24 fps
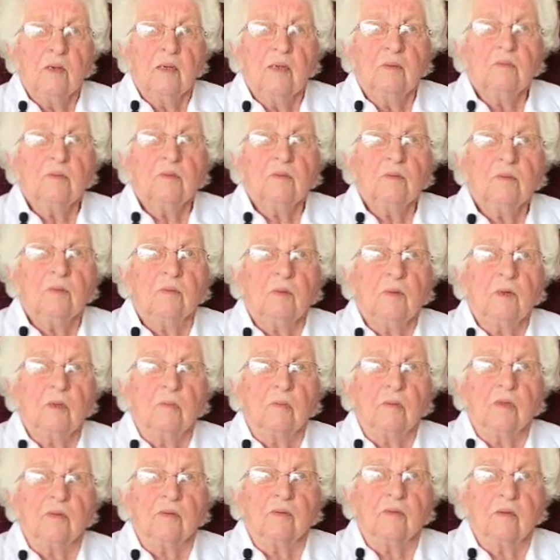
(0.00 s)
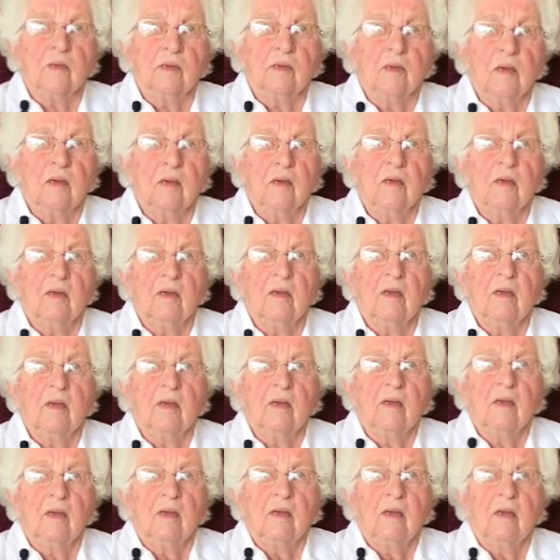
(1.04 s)
It was pretty busy.
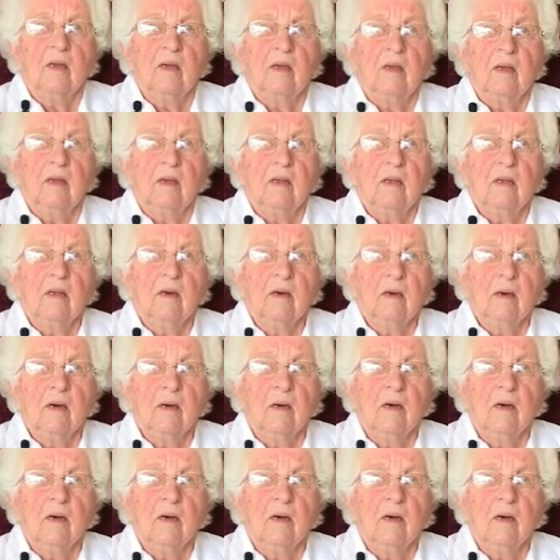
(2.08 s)
Yeah.